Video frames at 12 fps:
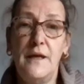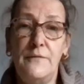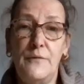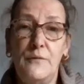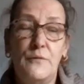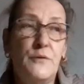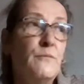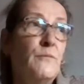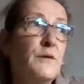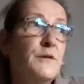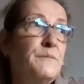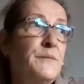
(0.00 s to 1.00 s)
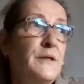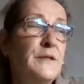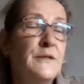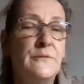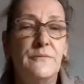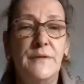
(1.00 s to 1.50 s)
If you want a
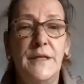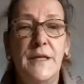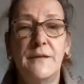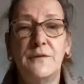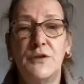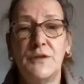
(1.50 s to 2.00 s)
personal reading,